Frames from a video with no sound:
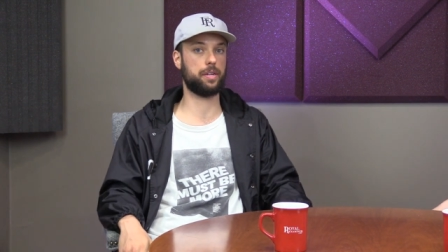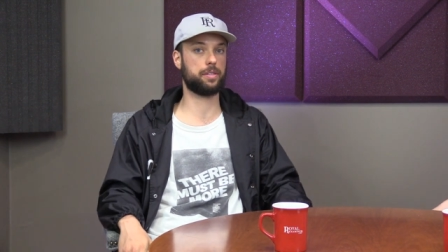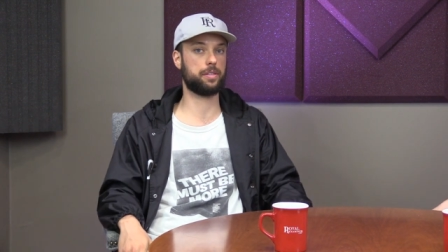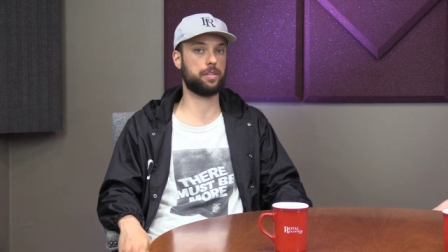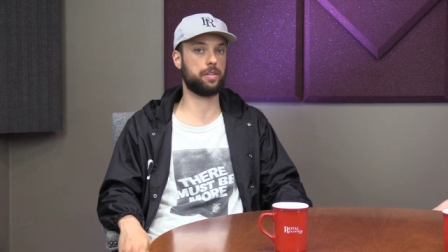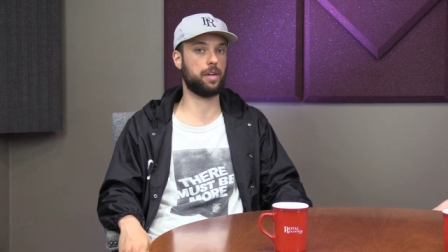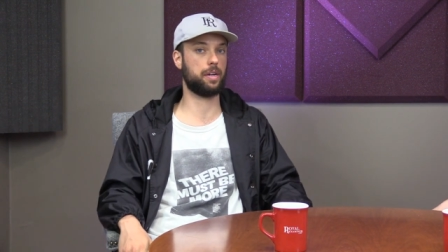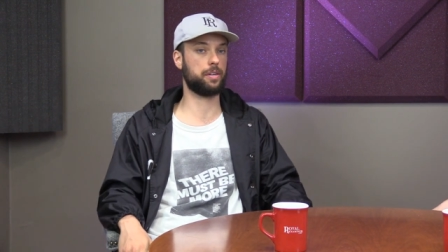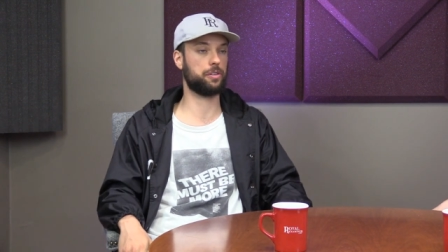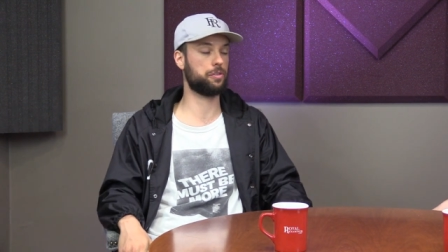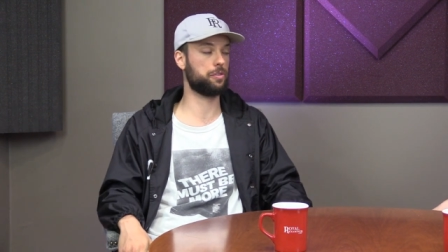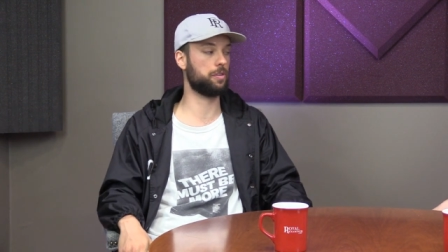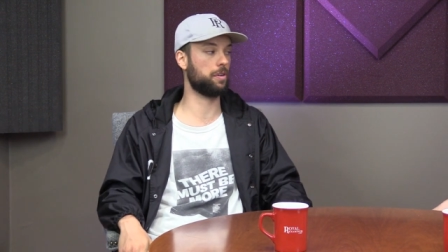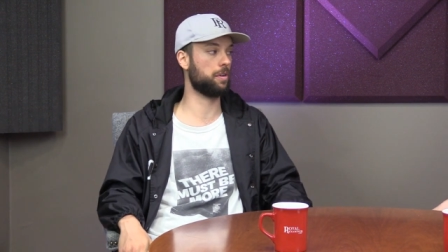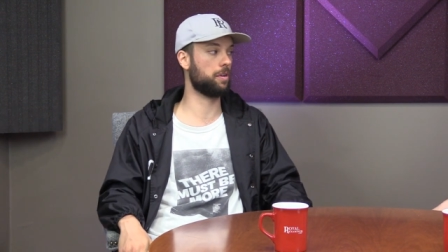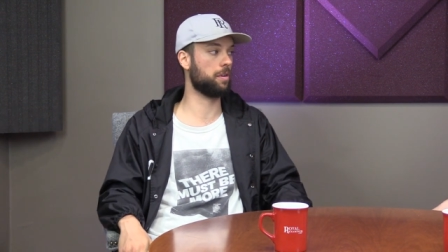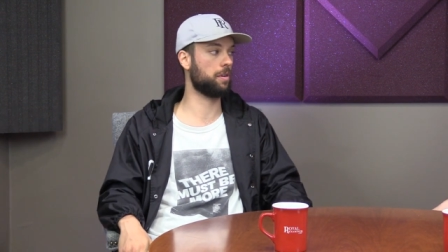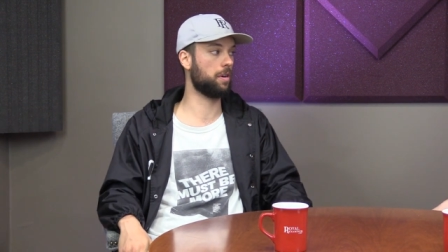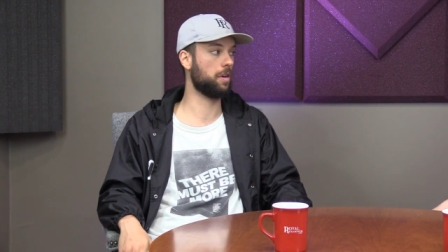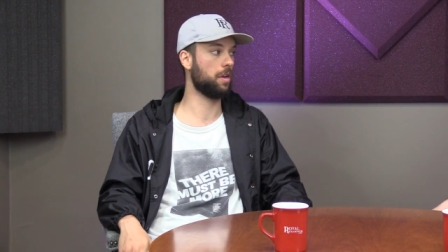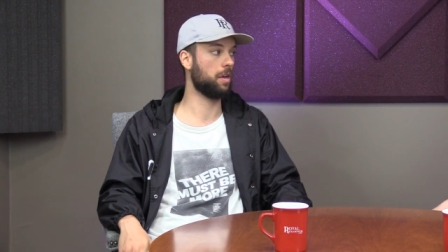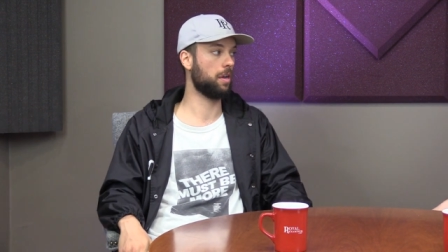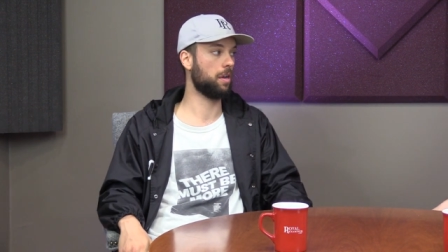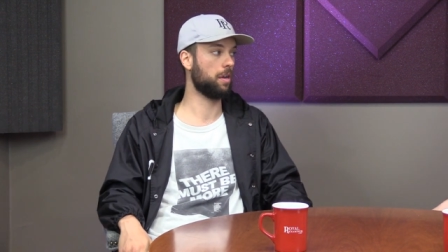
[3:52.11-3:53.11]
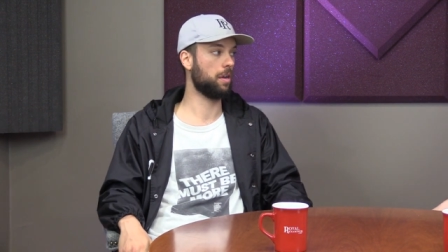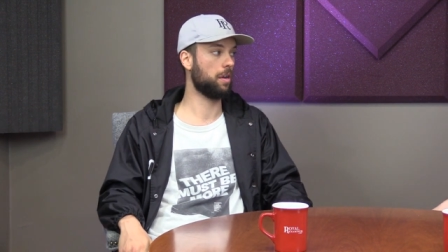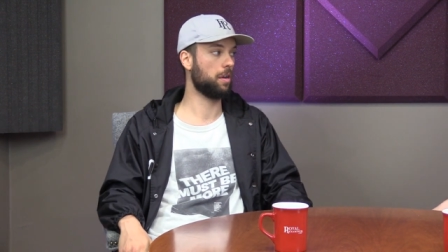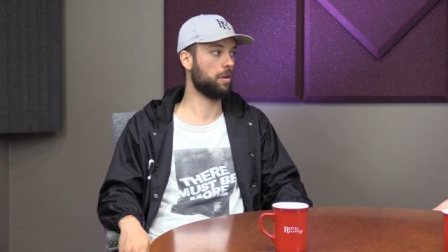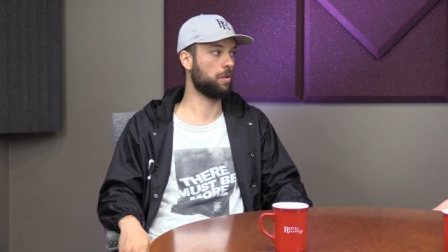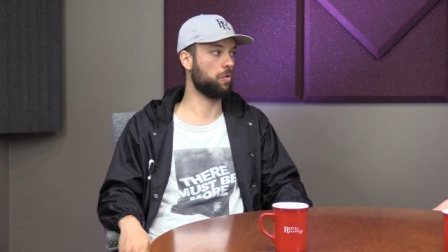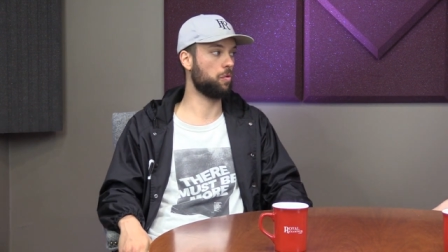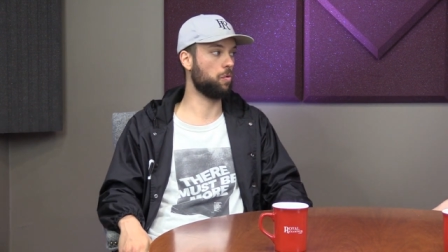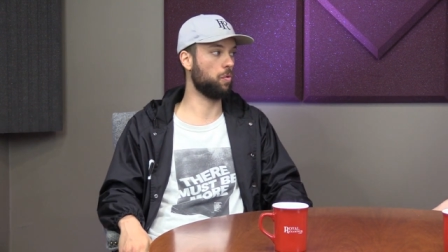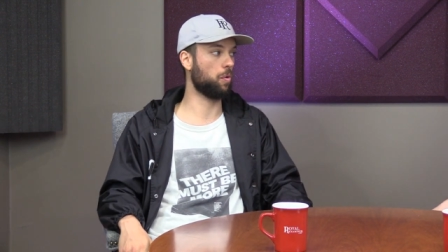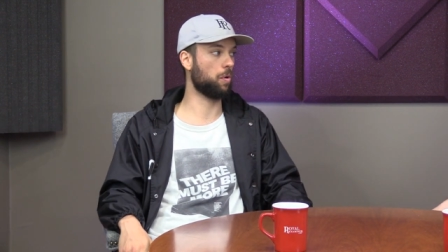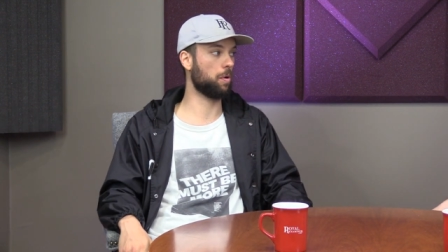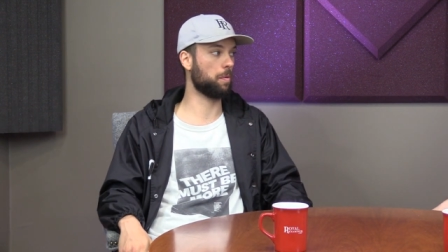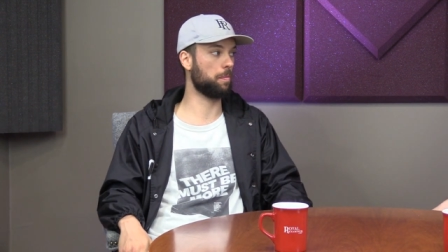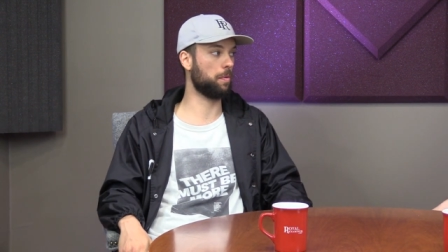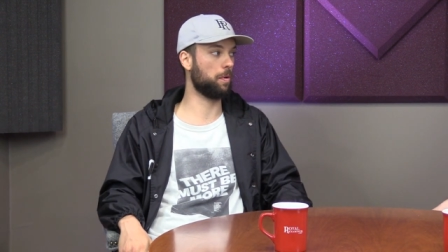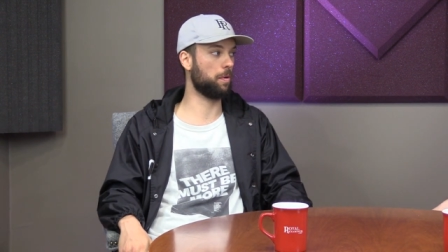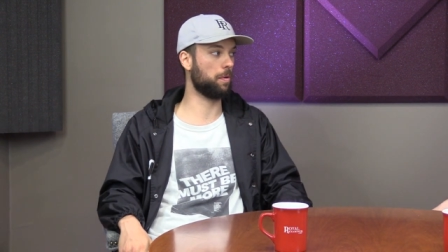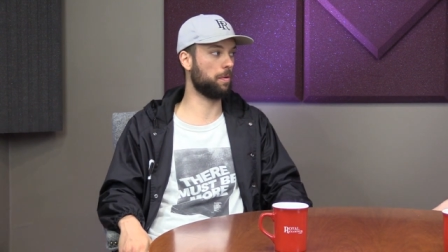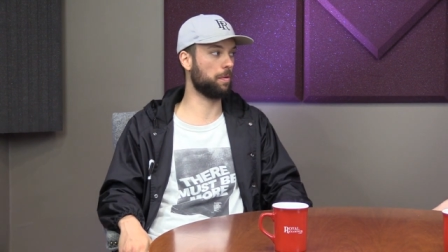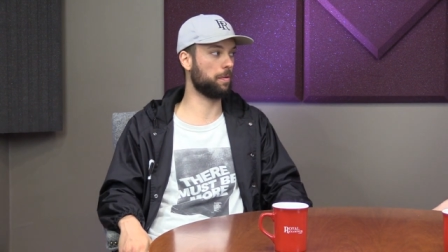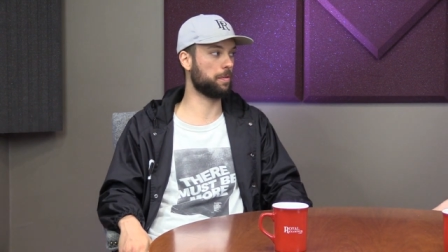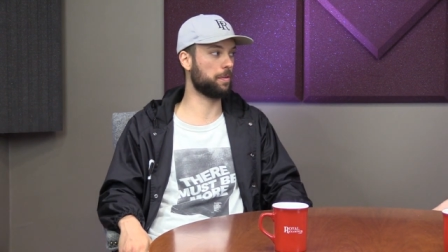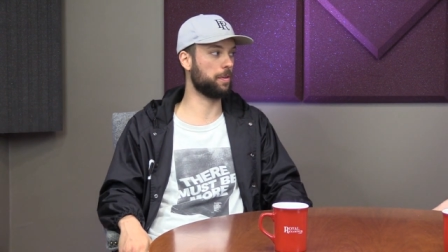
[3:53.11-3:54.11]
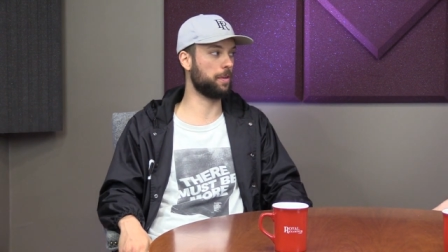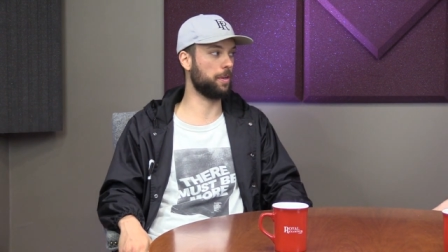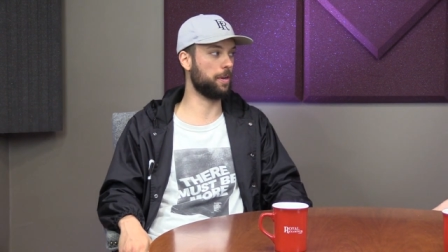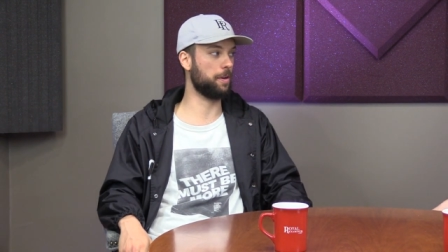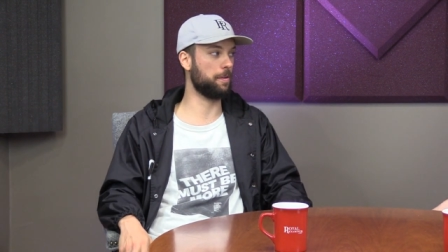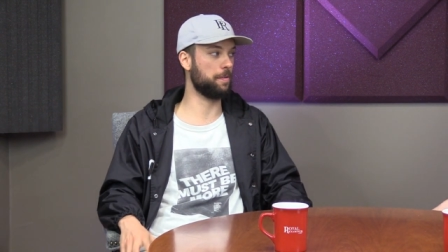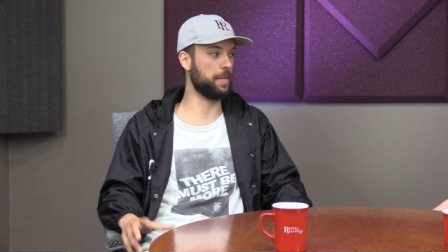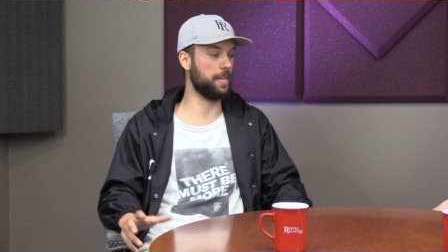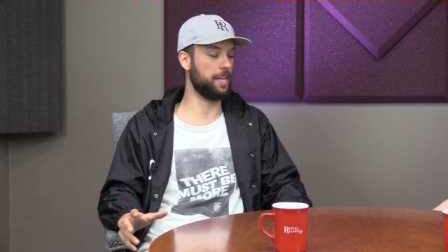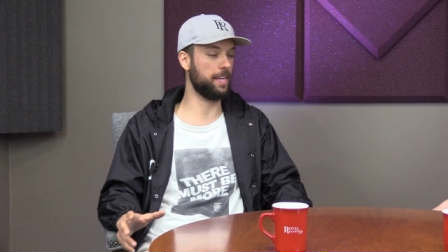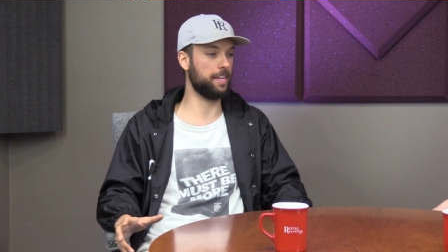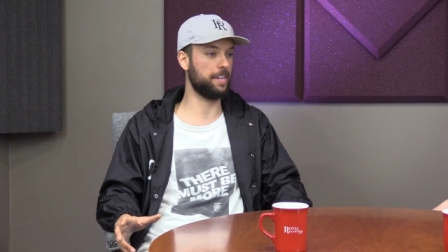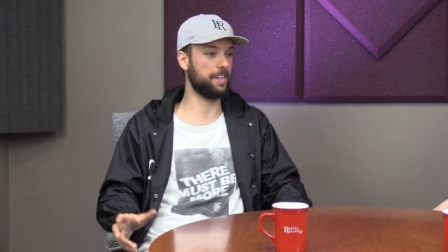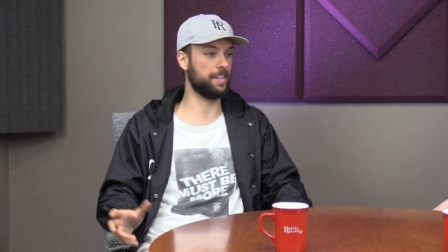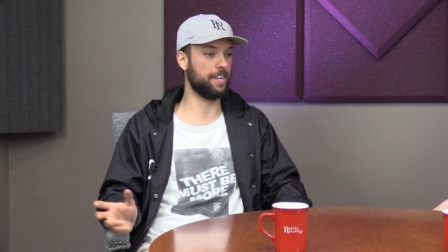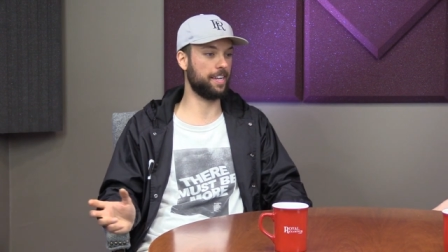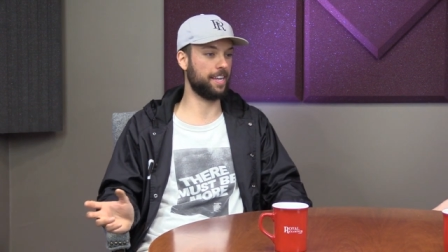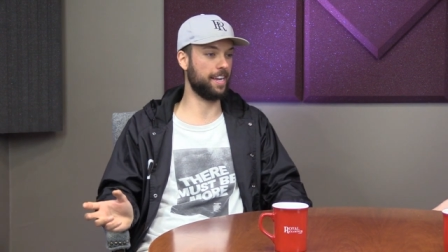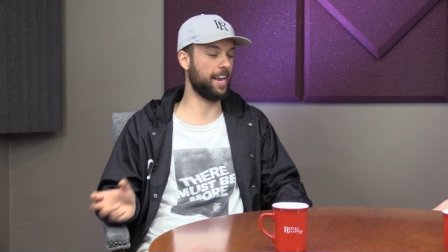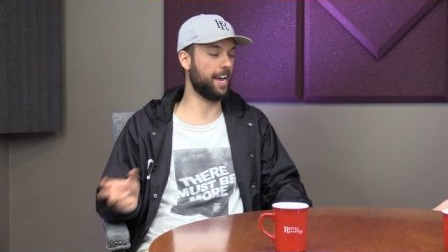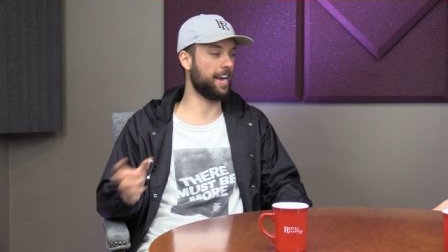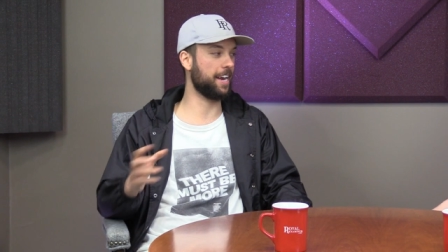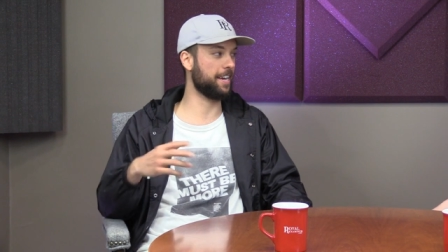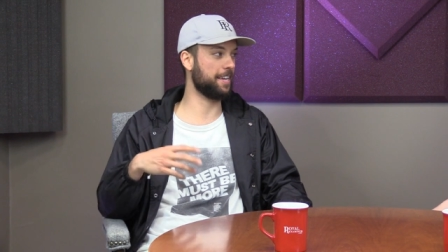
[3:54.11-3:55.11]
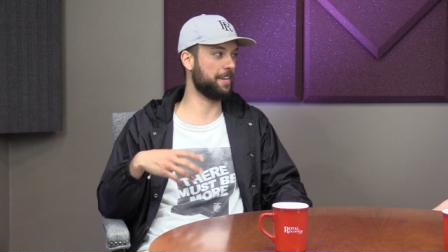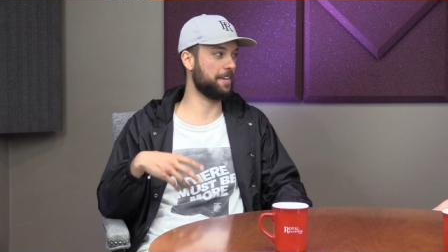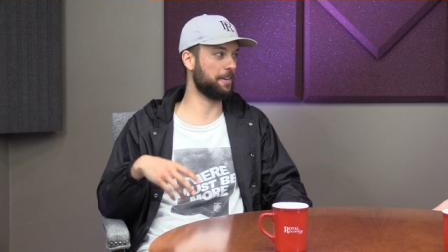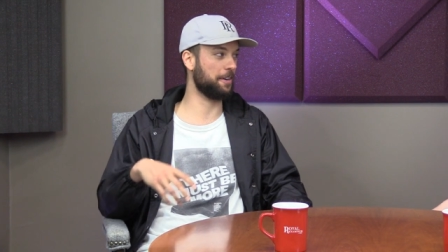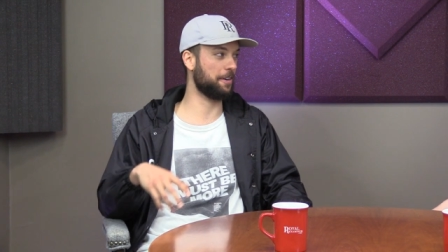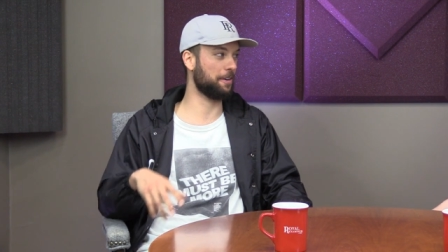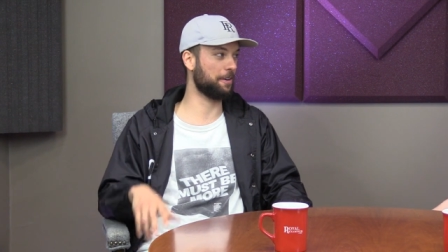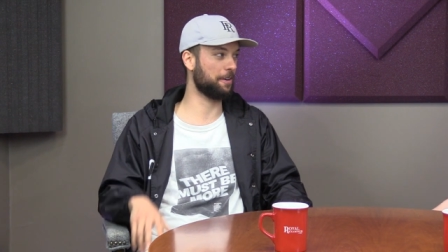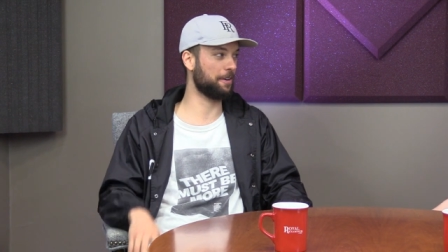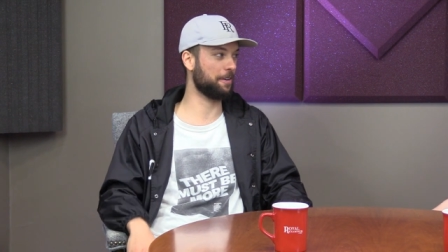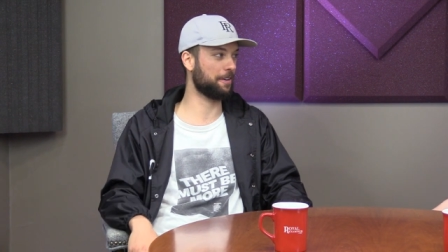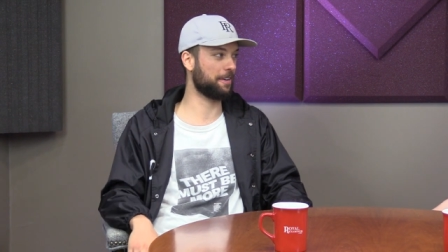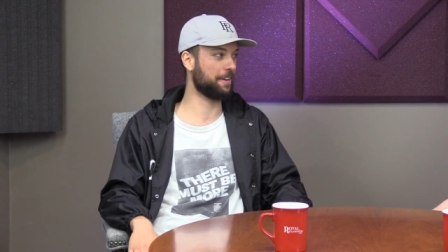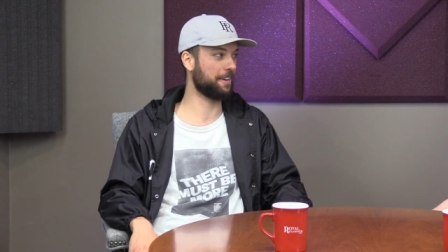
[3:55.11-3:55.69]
It's not your normal, you know, eat and get out of here.